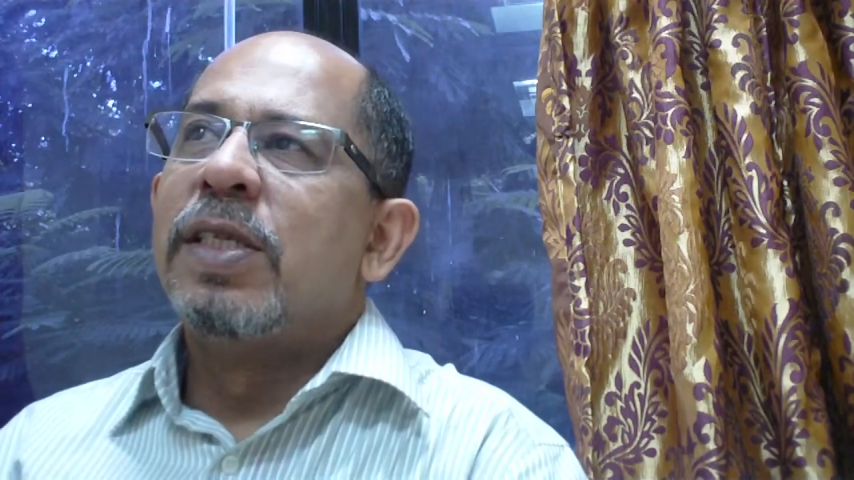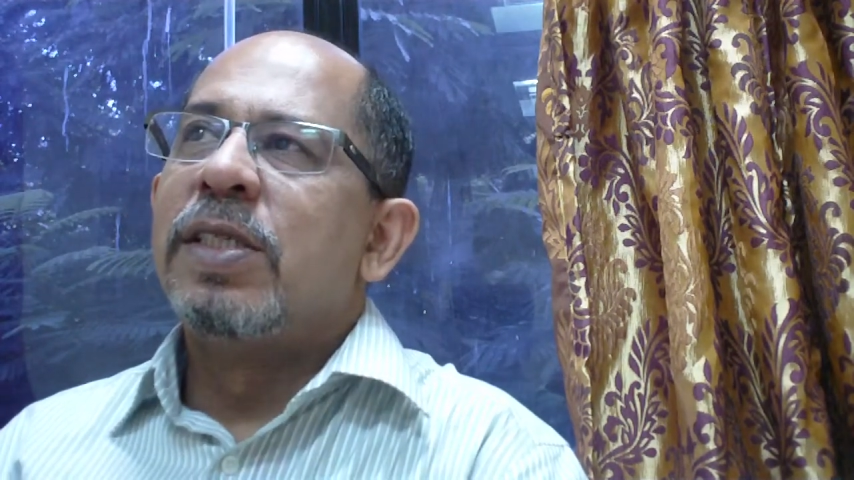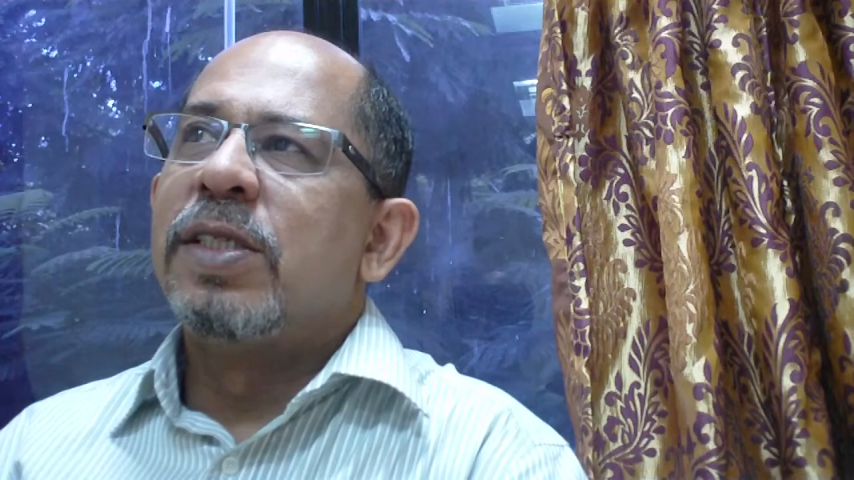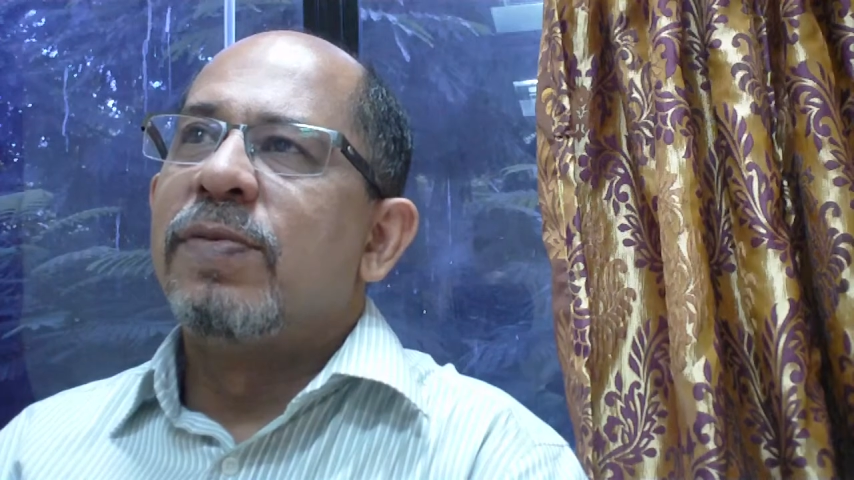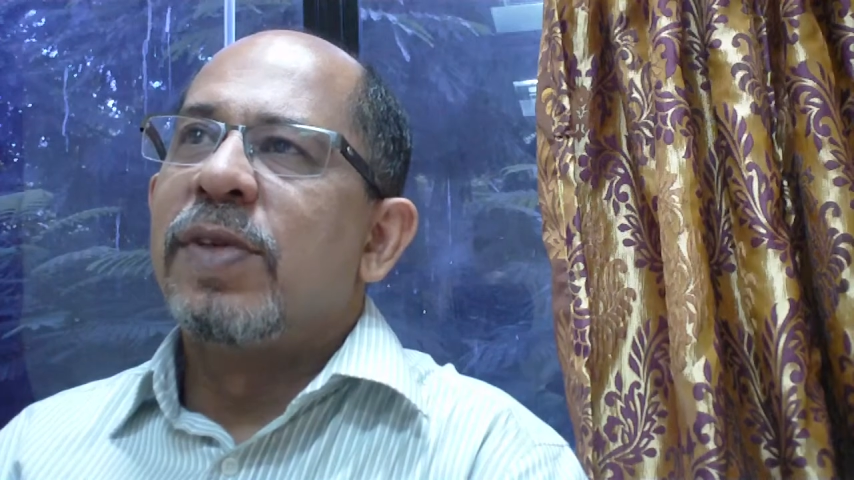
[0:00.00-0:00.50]

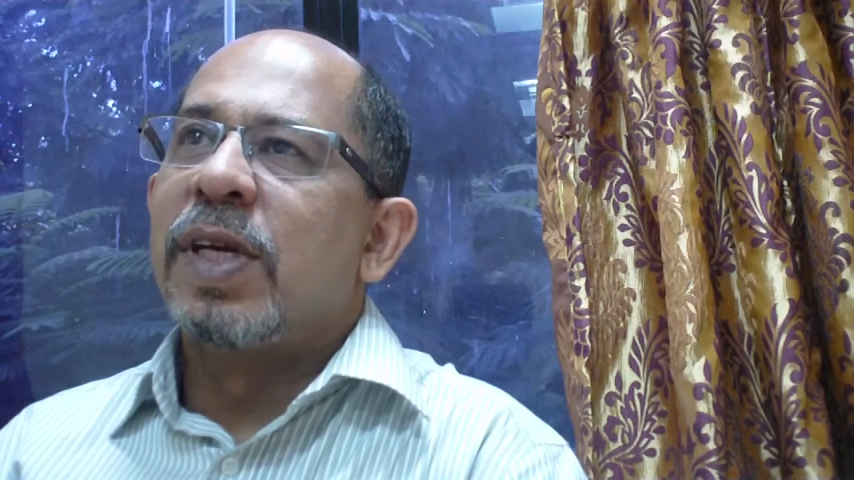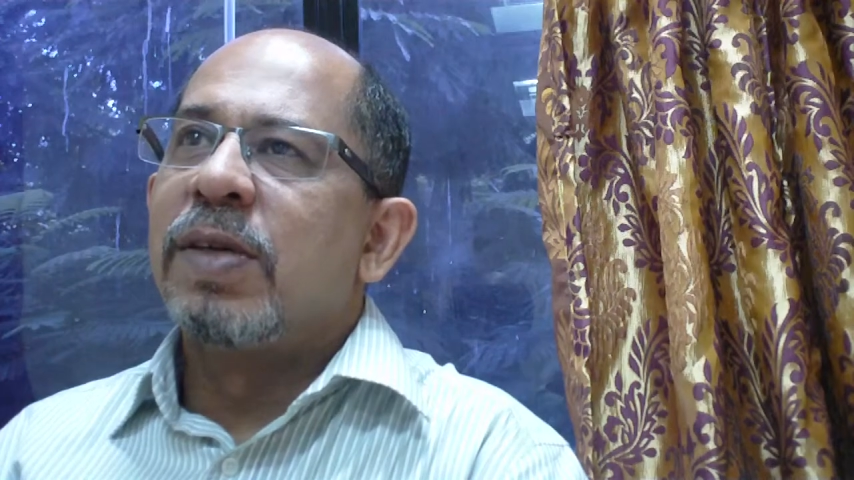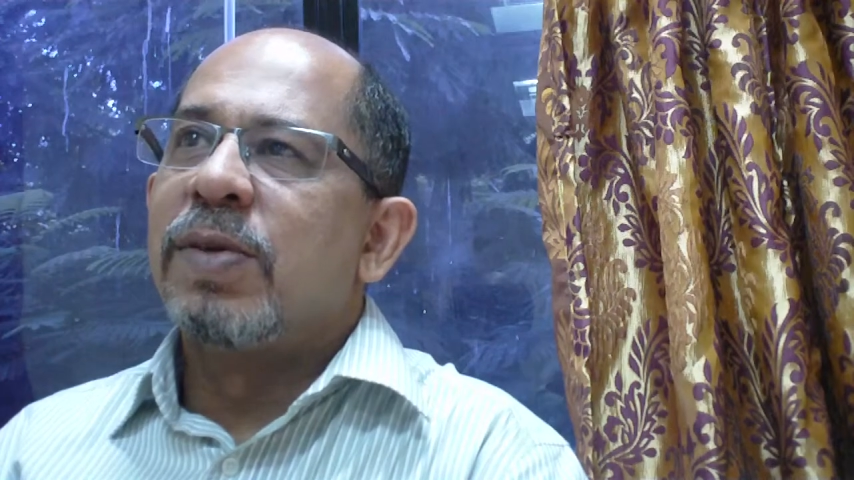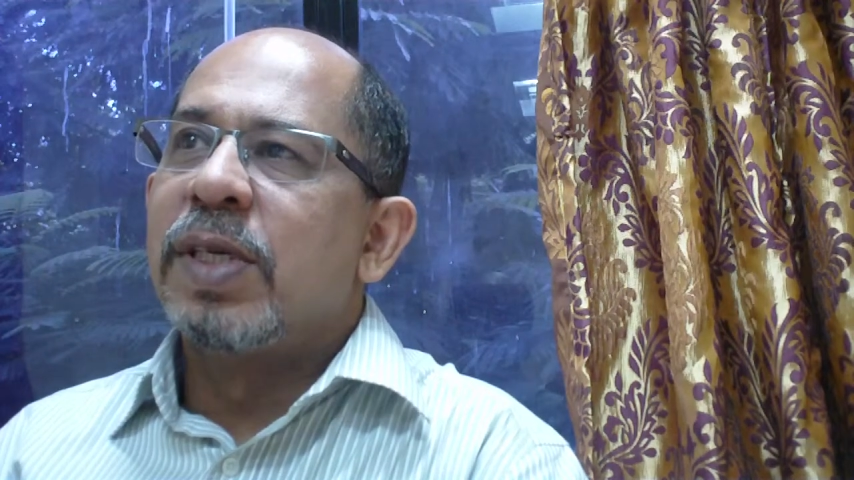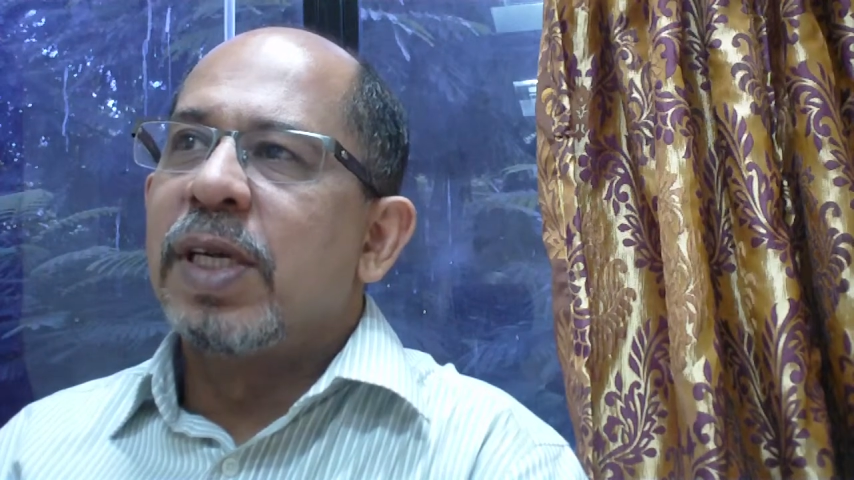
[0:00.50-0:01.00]
So we are
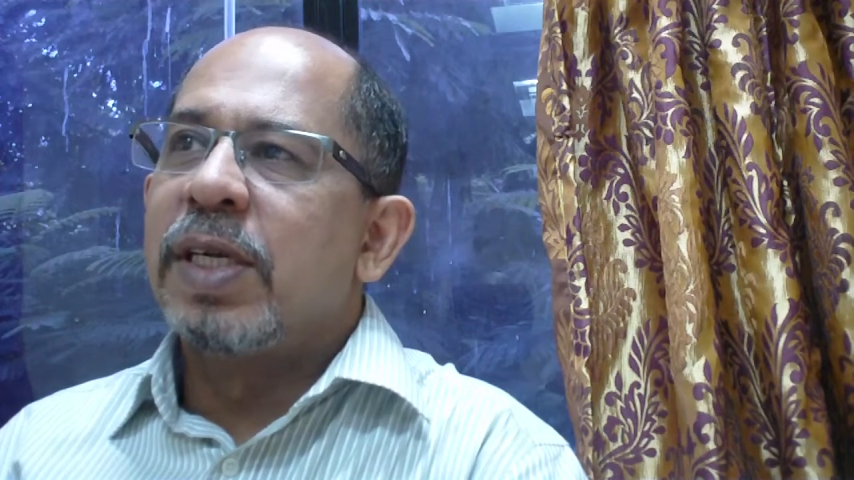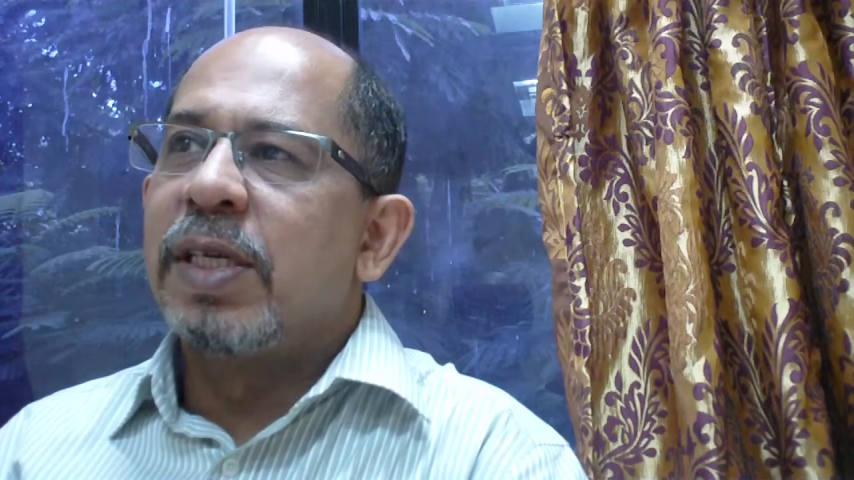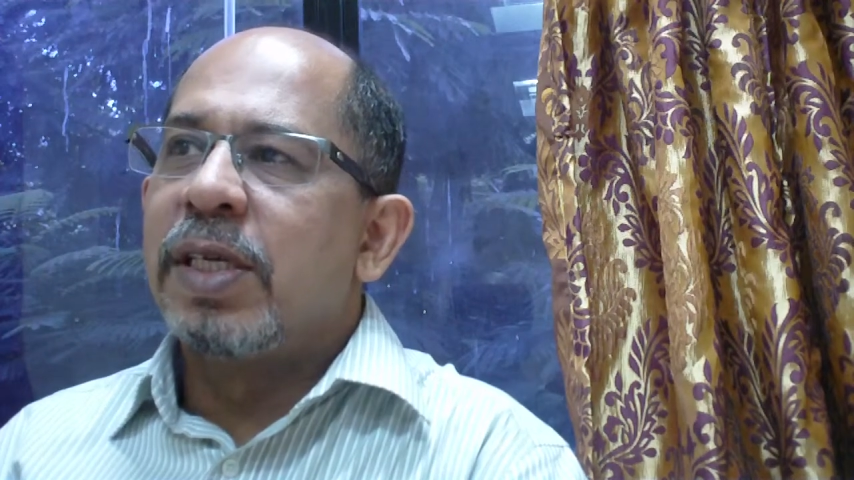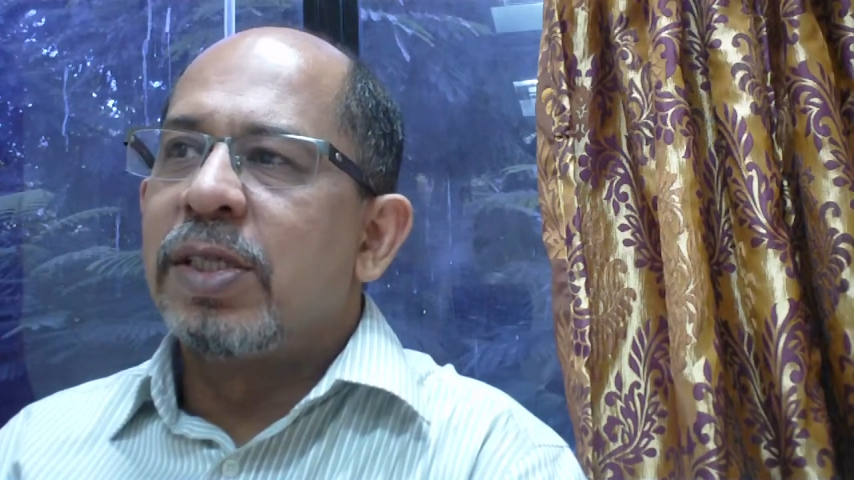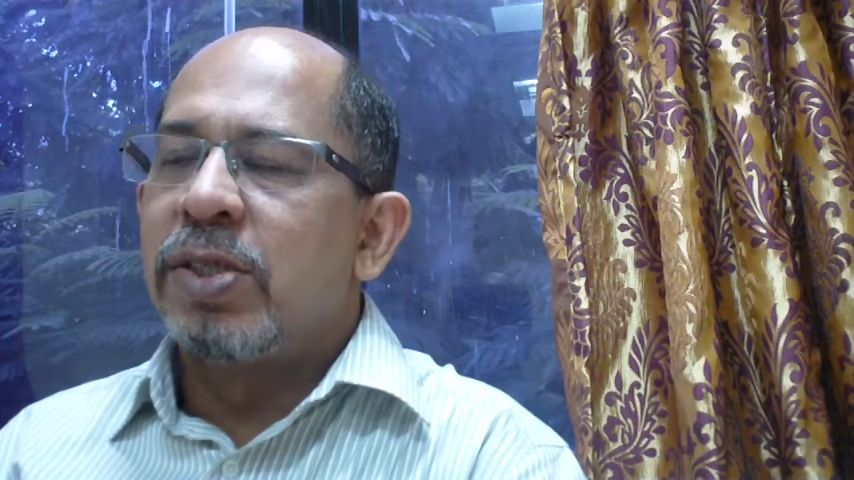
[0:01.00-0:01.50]
looking at
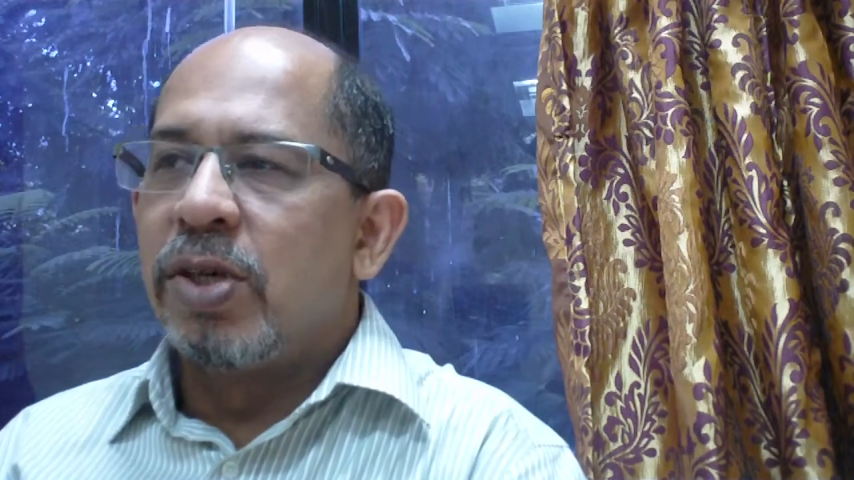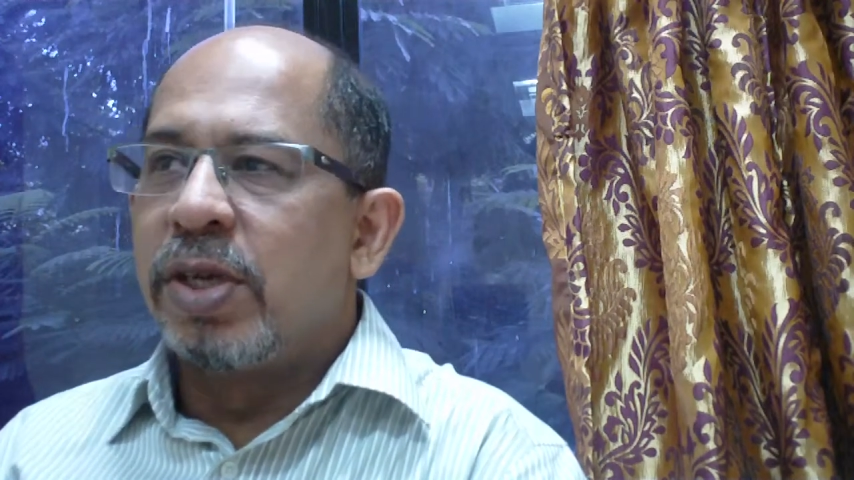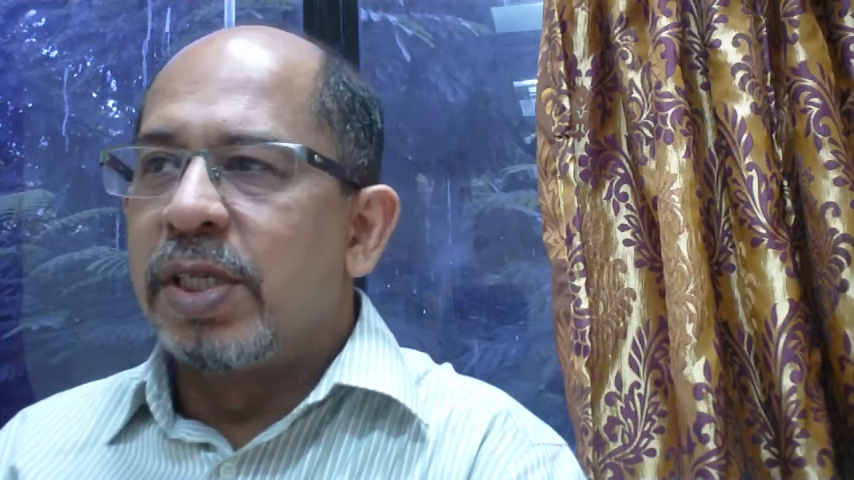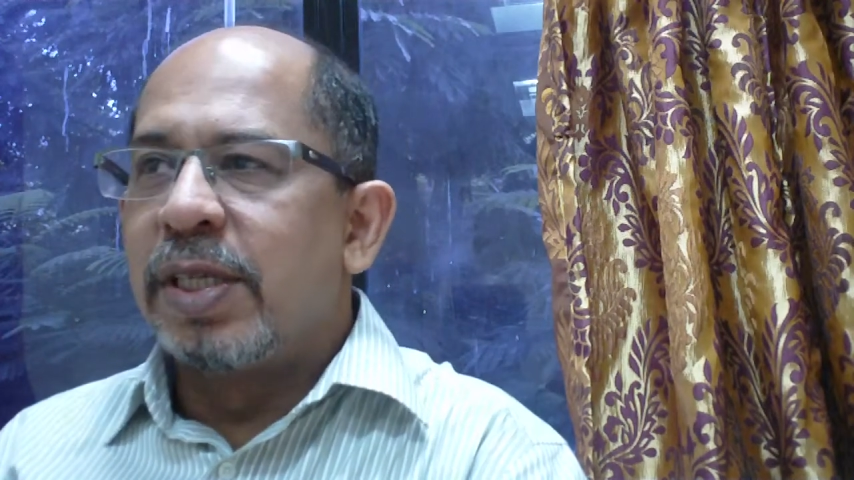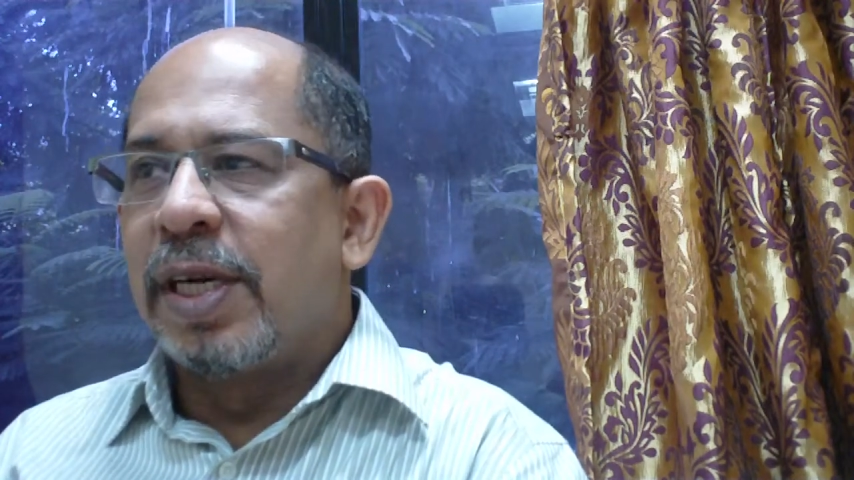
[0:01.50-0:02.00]

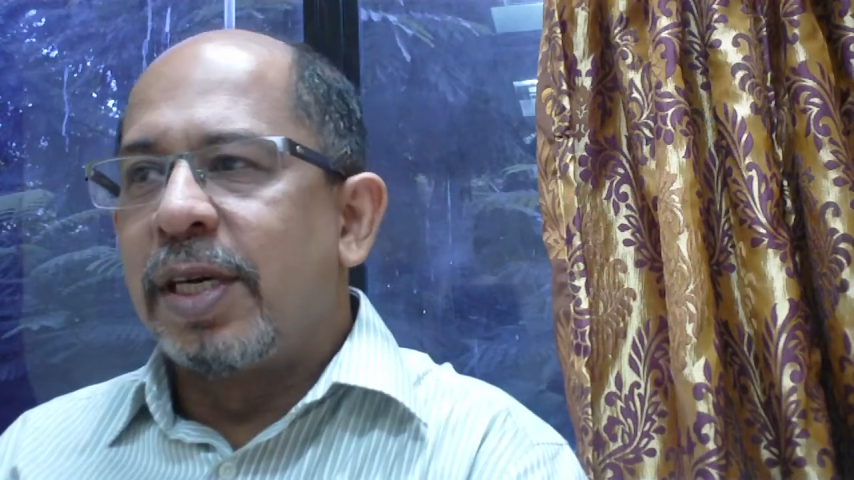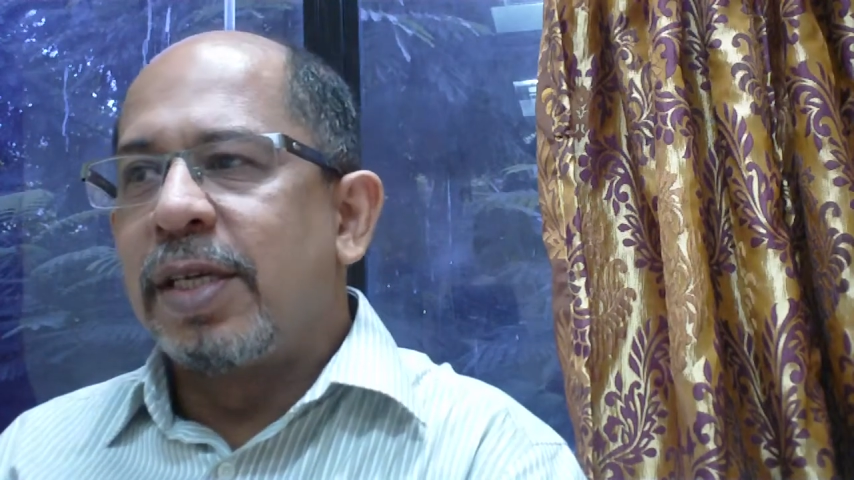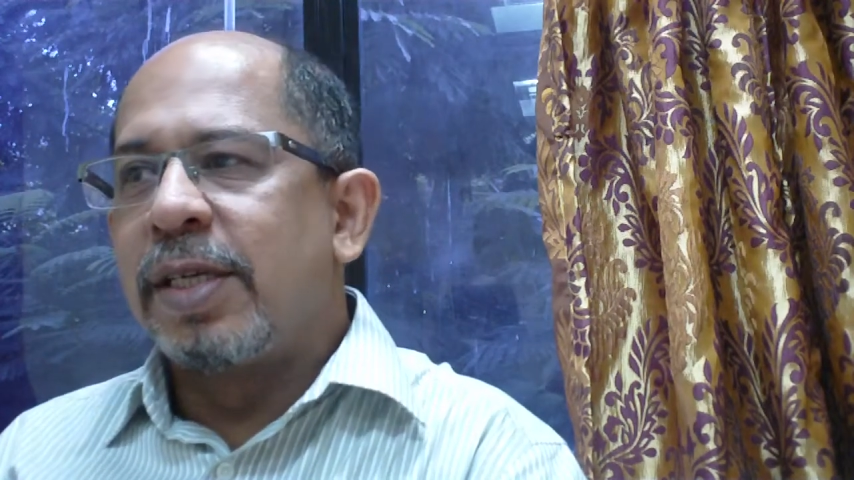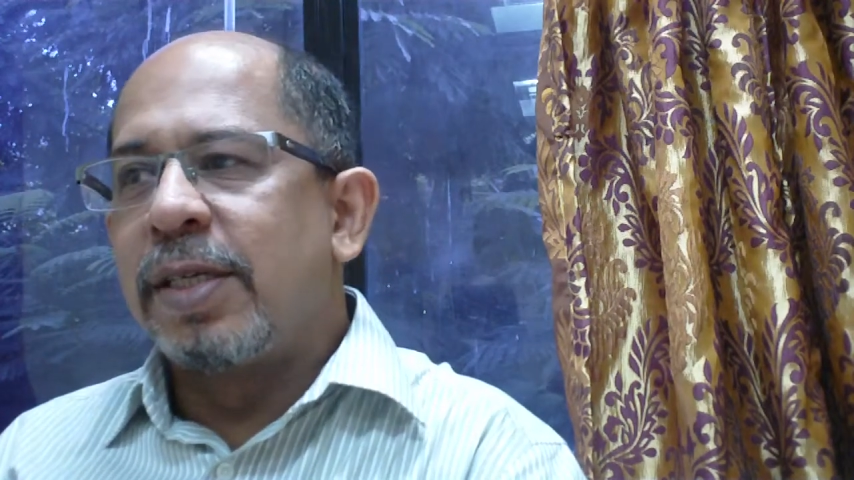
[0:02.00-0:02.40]
ensuring that